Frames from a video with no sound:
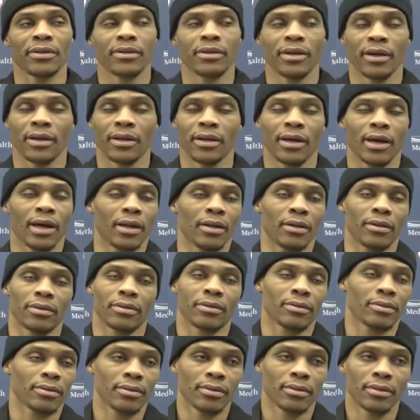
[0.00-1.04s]
and a lot of
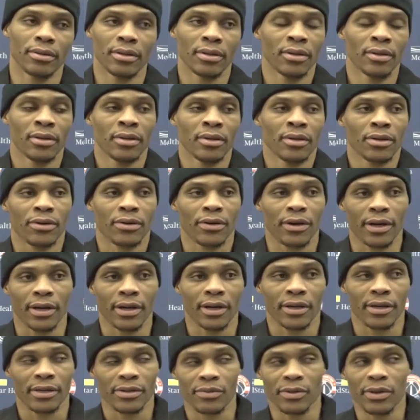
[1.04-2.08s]
credit
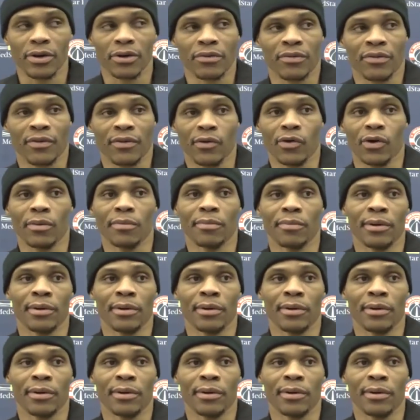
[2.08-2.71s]
because we're on the floor.